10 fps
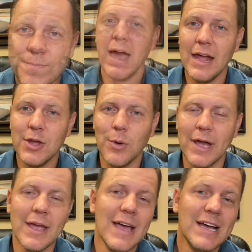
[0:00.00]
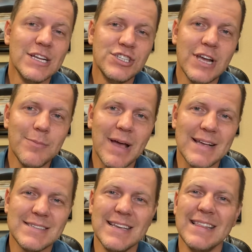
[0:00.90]
Anyway,
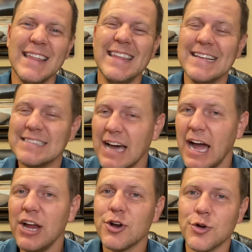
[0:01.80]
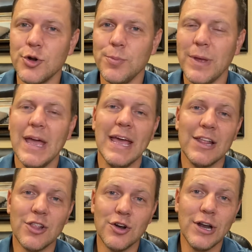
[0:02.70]
Massey led the entire group in
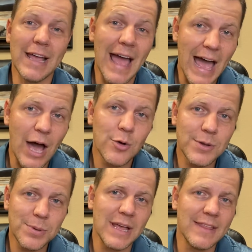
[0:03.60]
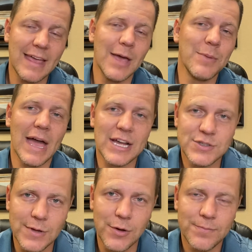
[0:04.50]
learning how to play the game Cash
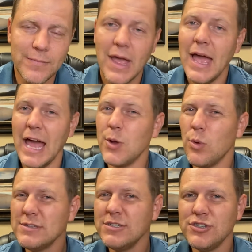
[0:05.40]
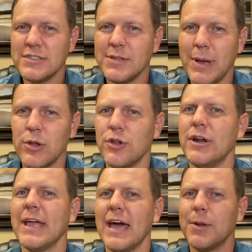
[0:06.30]
Flow. And it wasn't just about
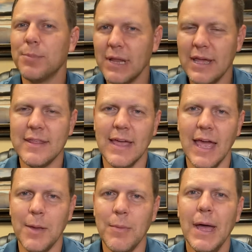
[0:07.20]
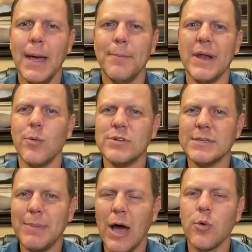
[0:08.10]
learning how to play the game, but it was
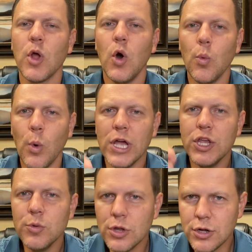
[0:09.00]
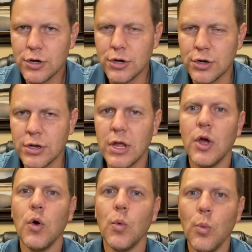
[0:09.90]
about what you learned
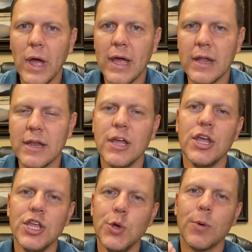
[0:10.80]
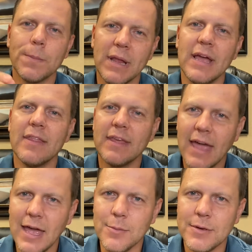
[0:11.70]
while you were playing the
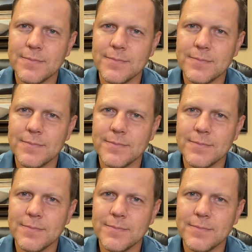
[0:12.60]
game.